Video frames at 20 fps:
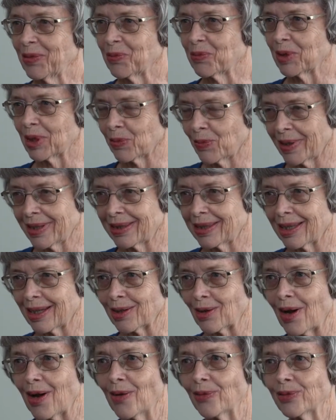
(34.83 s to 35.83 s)
We went
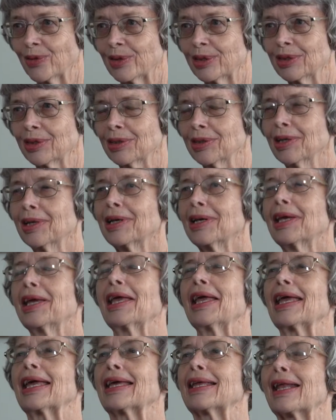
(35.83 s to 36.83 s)
there often,
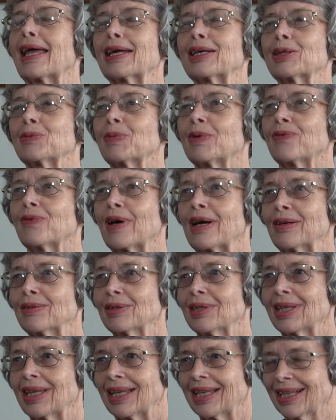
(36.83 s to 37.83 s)
and I could be
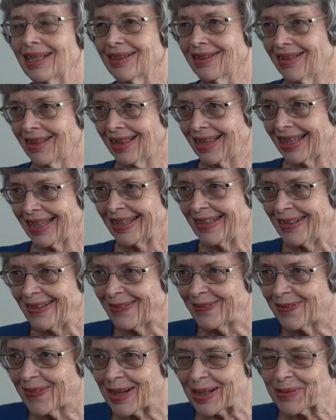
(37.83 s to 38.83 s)
found in the
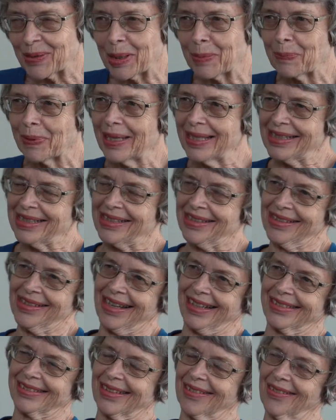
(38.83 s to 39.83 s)
faraway places
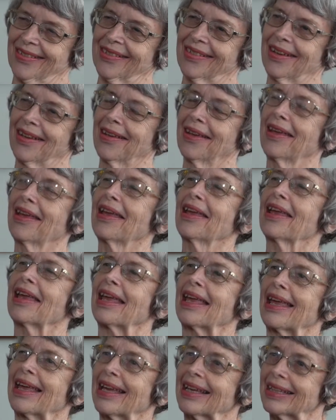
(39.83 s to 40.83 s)
section.
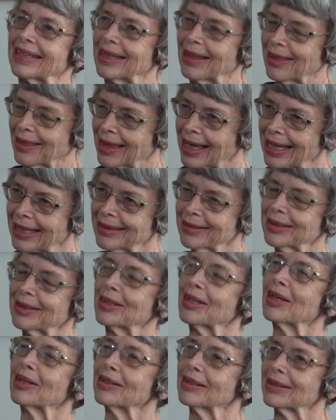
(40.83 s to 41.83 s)
And that
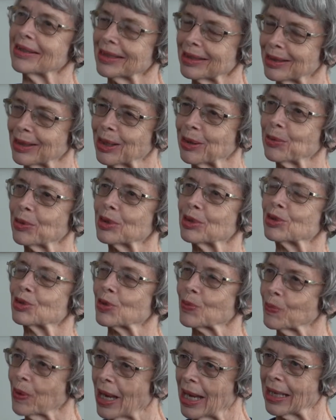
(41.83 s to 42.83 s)
included
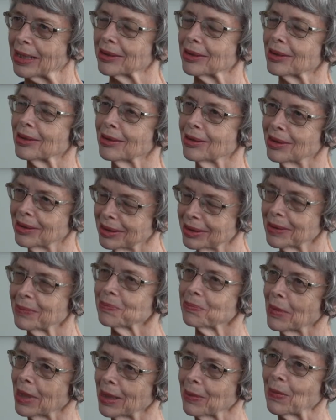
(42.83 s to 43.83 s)
Japan
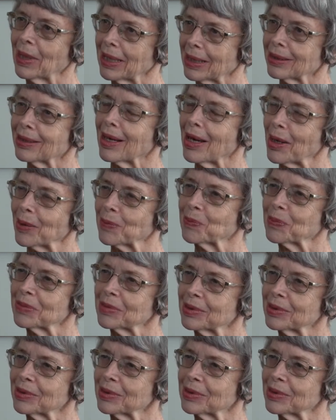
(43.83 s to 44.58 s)
many, many times.